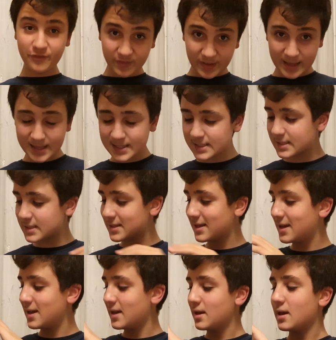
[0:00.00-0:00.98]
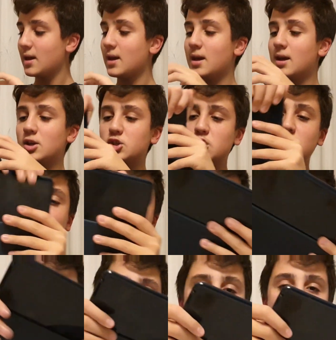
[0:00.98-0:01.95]
this. So
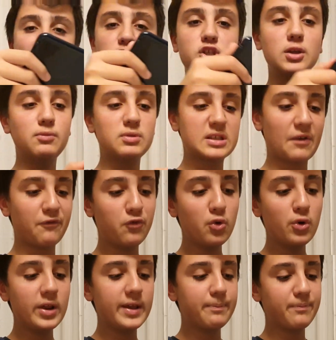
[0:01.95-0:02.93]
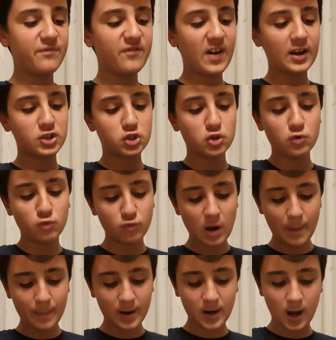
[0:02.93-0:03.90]
this actually was a fully functional
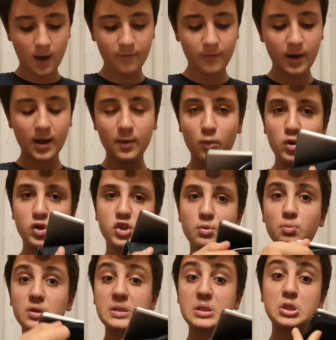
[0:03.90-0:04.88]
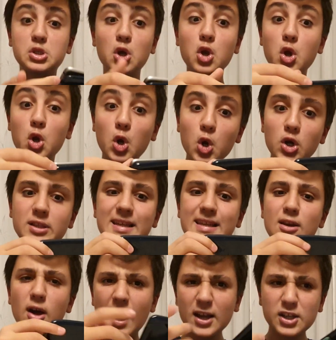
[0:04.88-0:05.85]
rubber cover, which was so good and
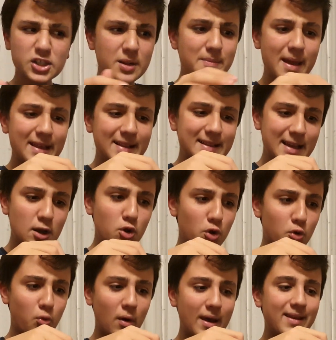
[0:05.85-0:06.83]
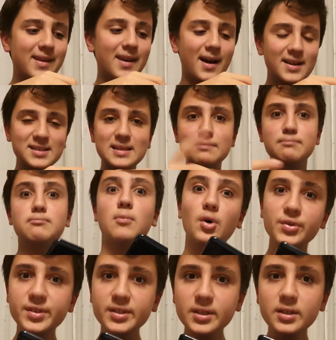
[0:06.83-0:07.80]
actually made it look way nicer and
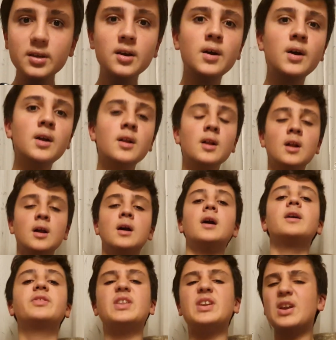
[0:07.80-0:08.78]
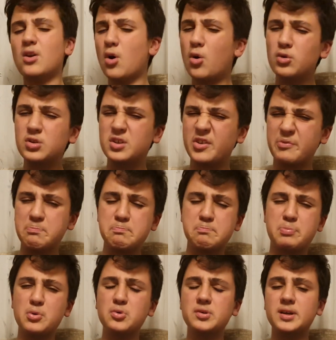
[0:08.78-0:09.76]
modern than an old
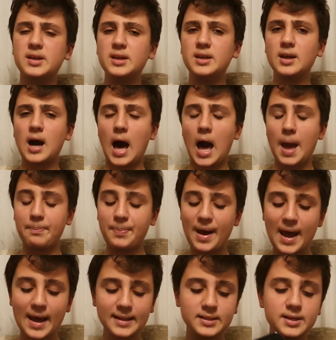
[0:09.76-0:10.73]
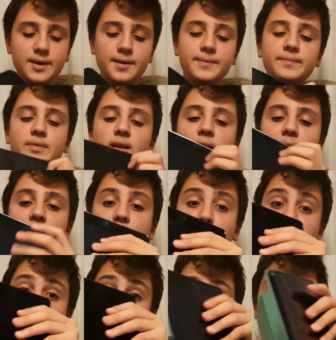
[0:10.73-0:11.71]
bulky iPad. And it
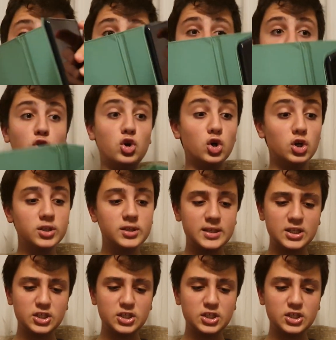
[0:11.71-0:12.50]
was so good,